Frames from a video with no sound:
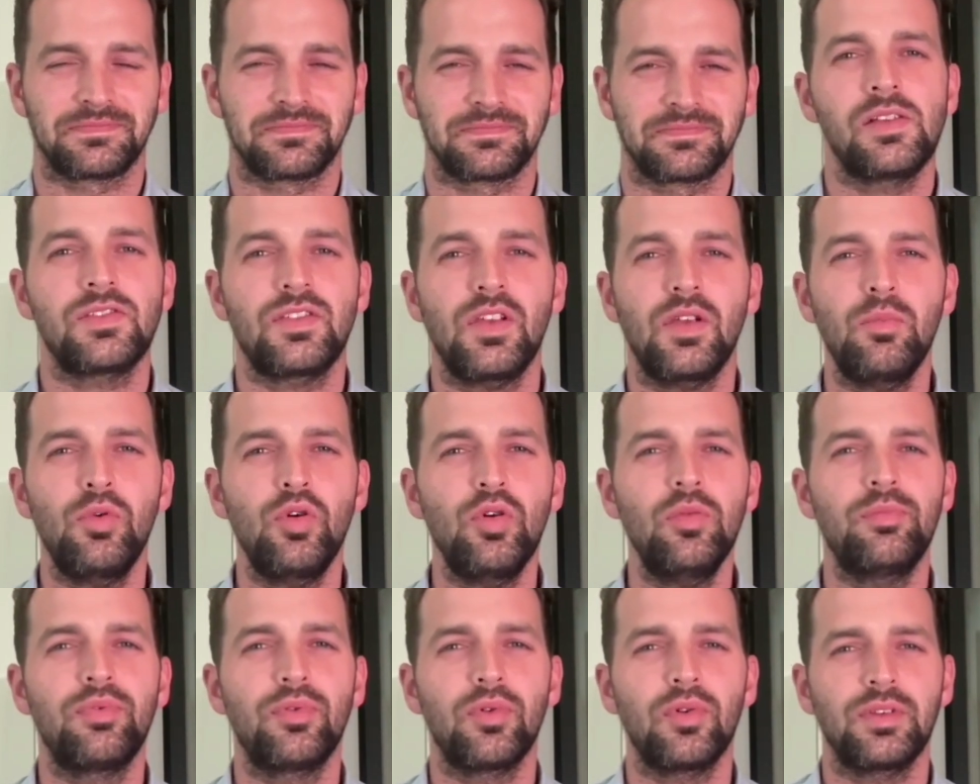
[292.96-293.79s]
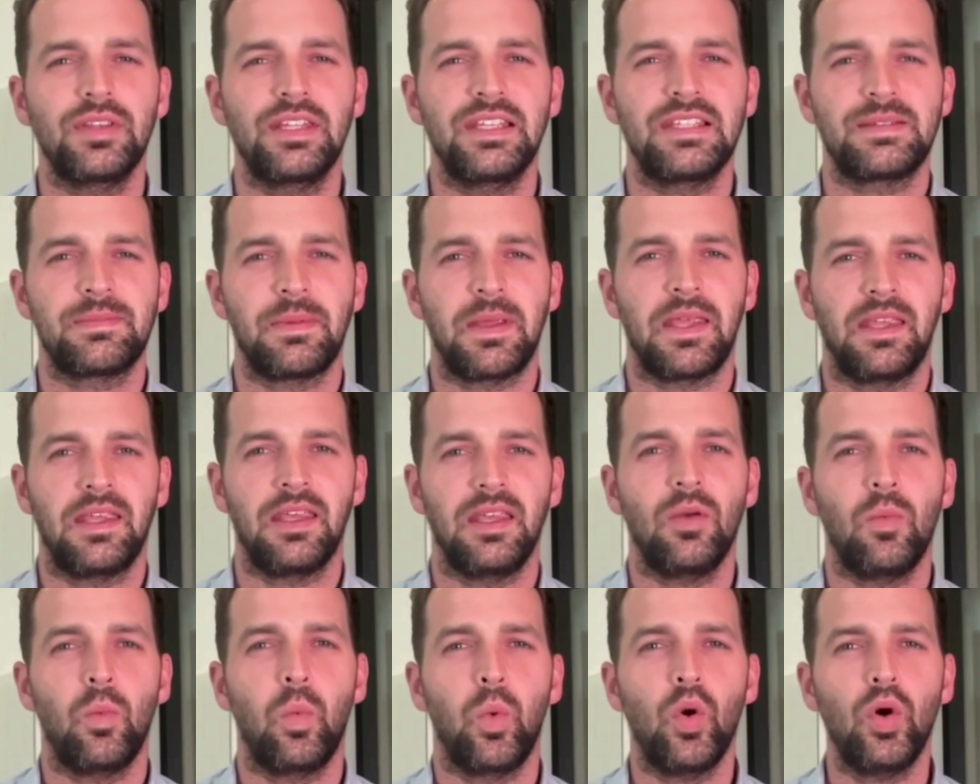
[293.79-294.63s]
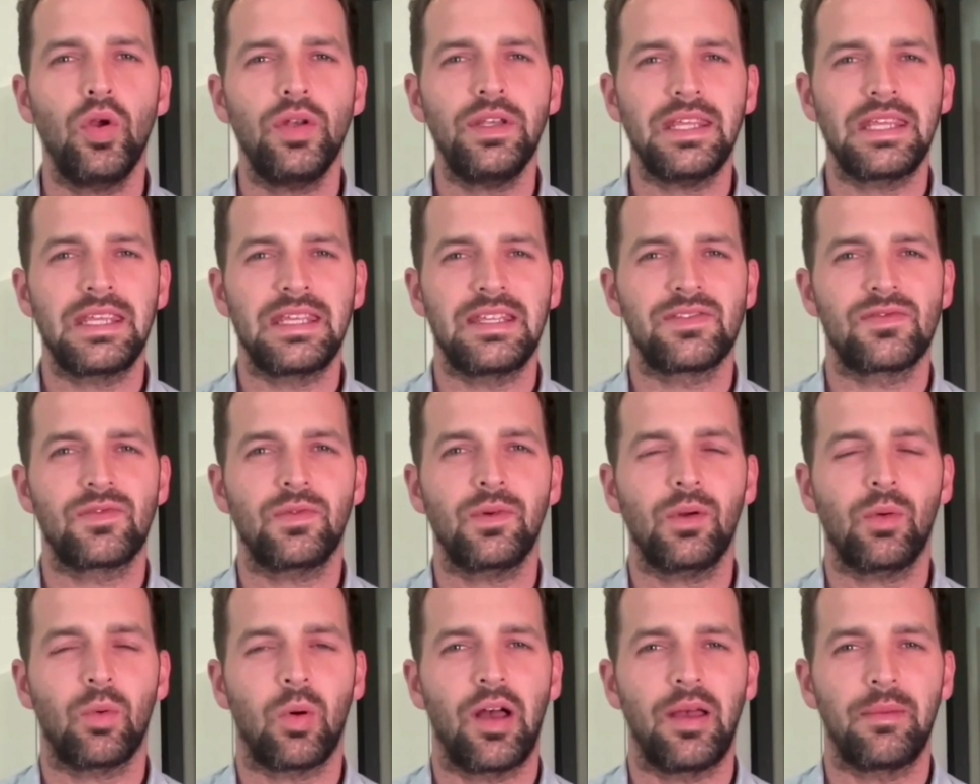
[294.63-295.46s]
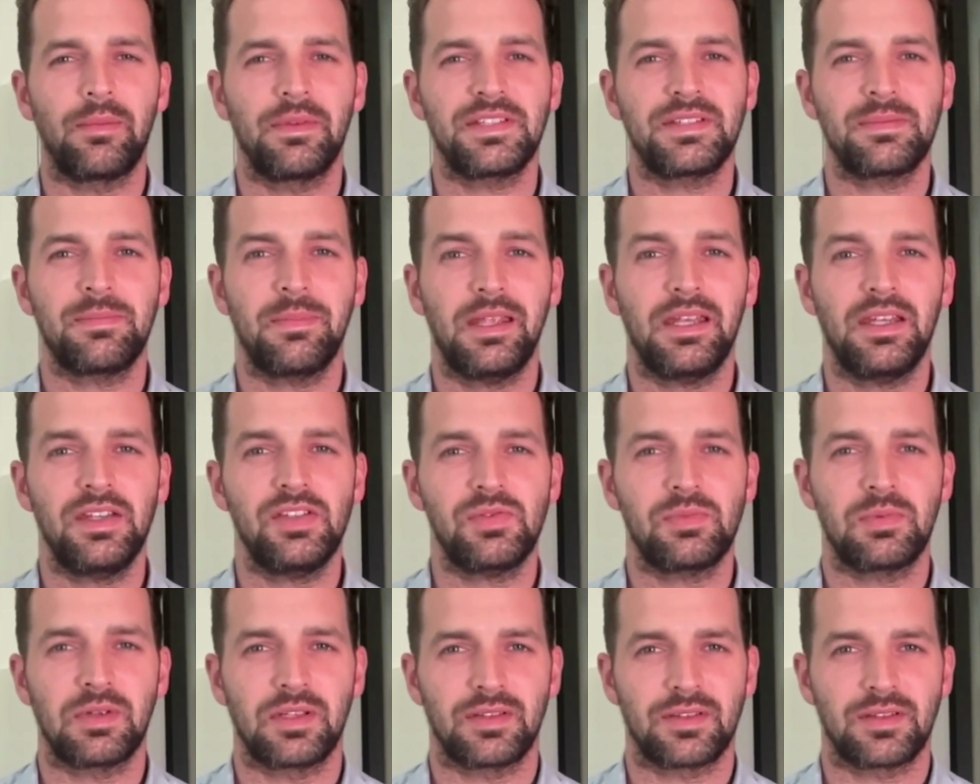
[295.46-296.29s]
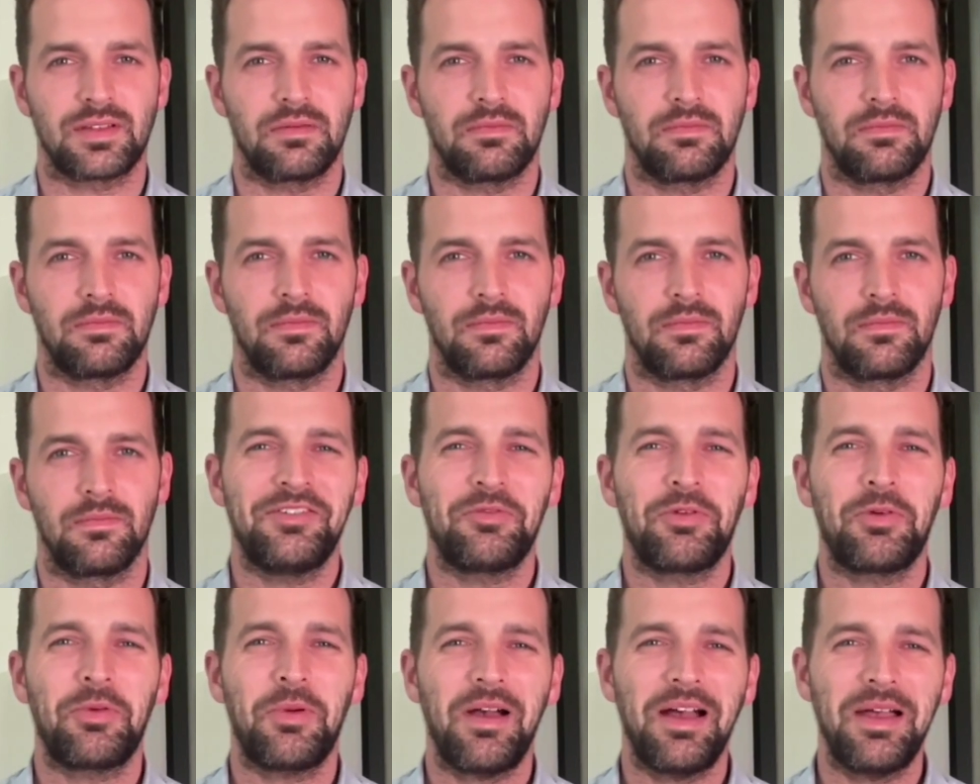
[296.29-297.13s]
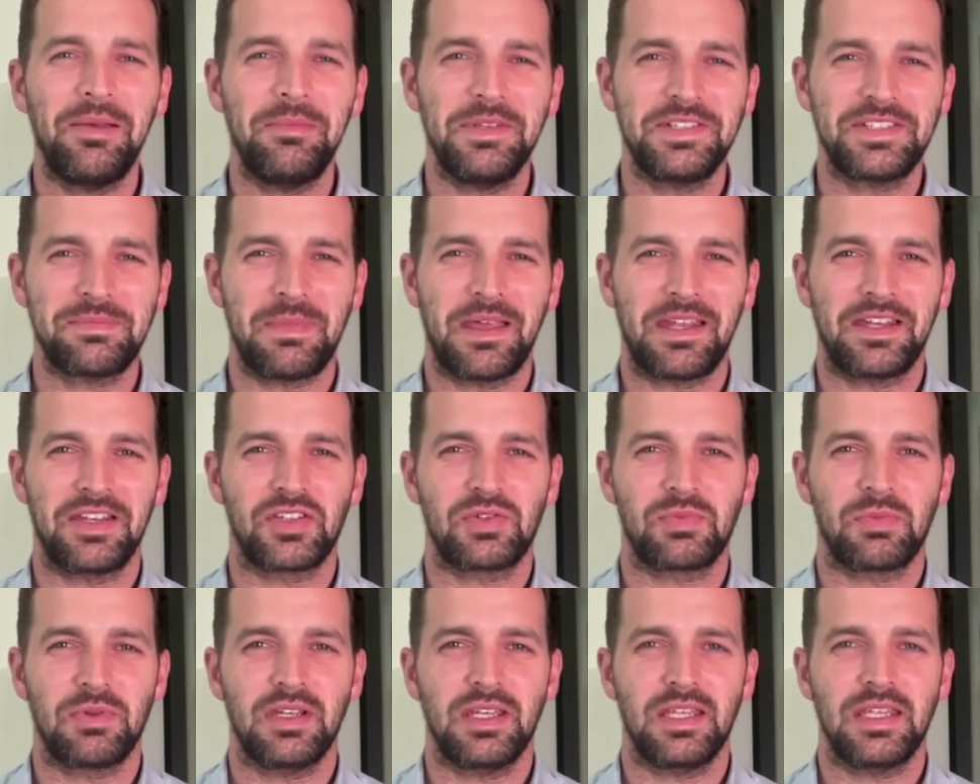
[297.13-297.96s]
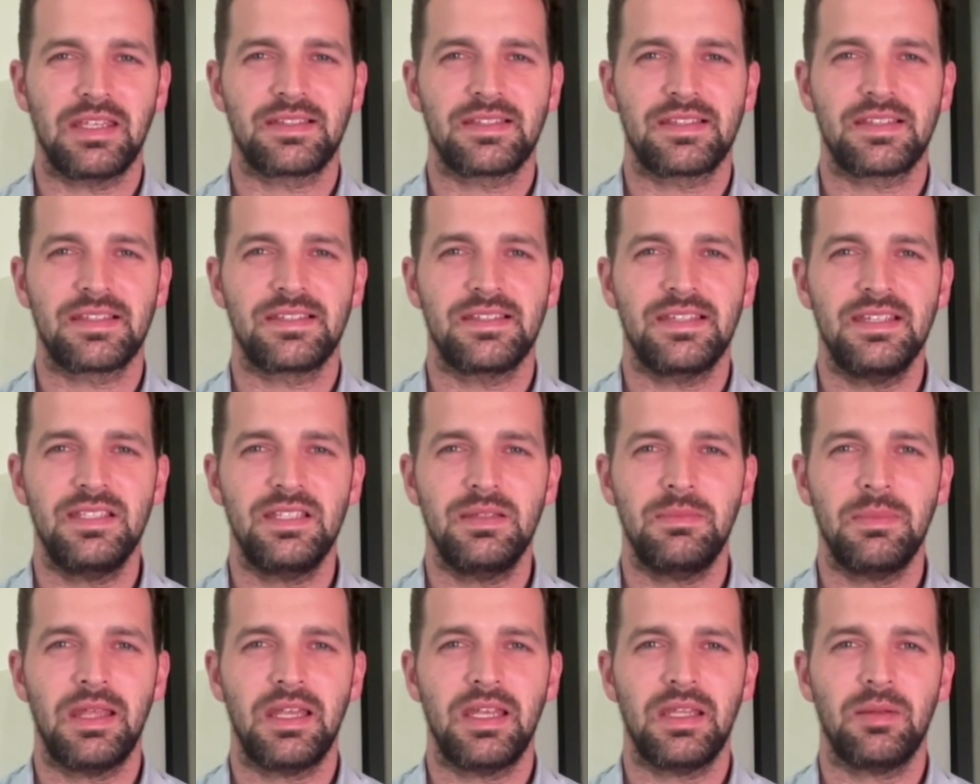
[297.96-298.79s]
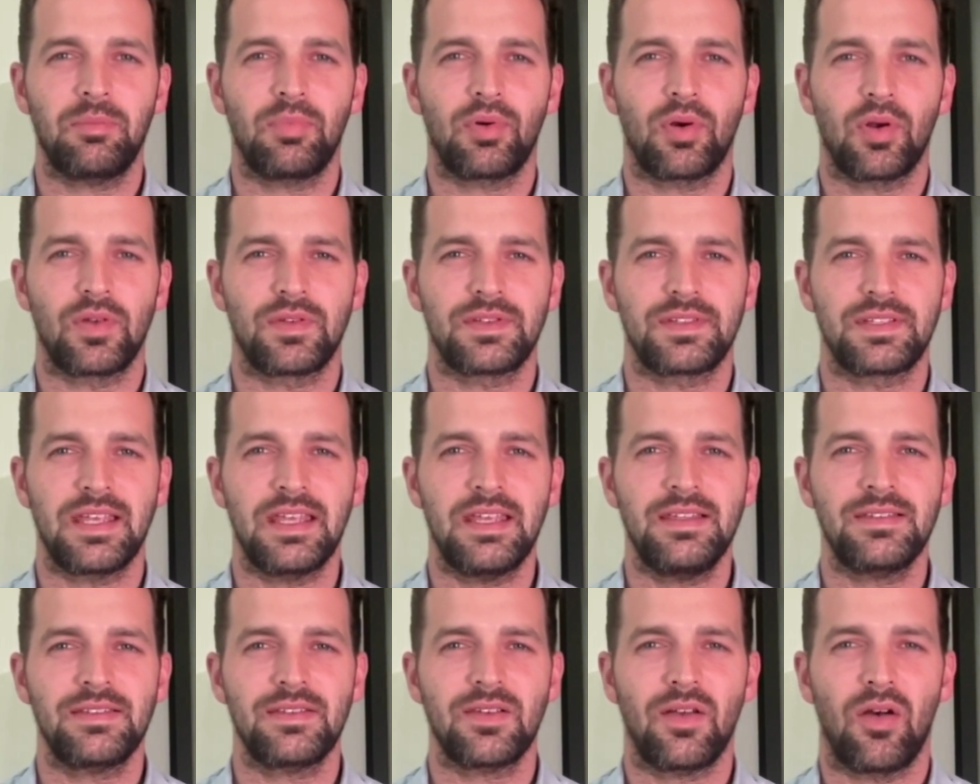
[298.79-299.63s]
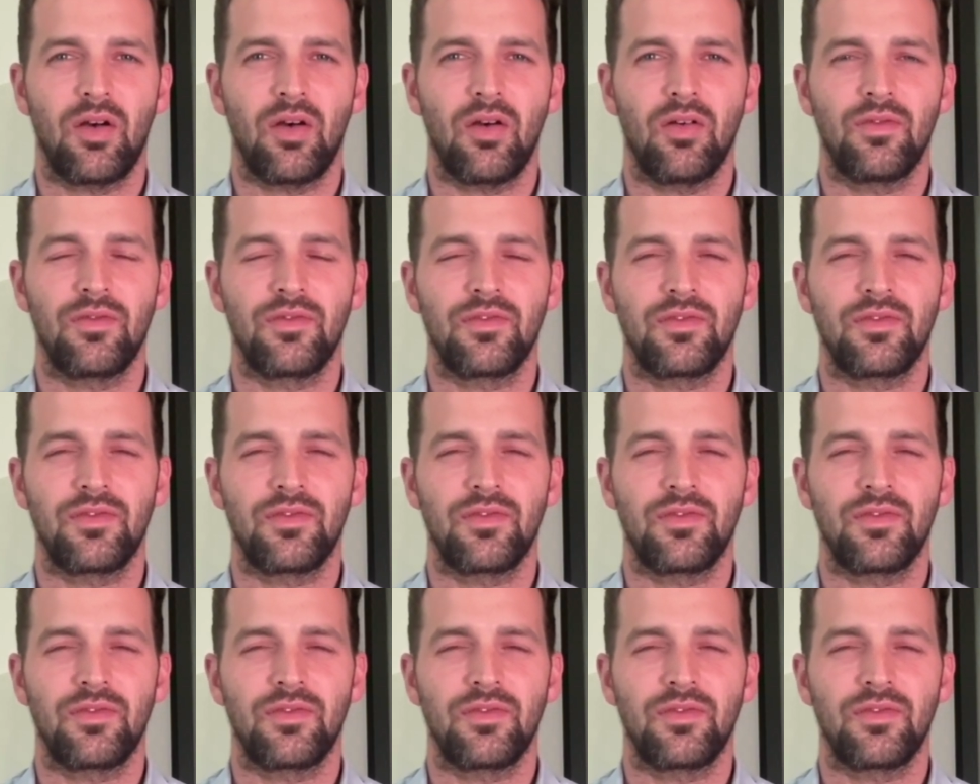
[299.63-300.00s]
So more broadly speaking, what is requirements management? Requirements management is the systematic process of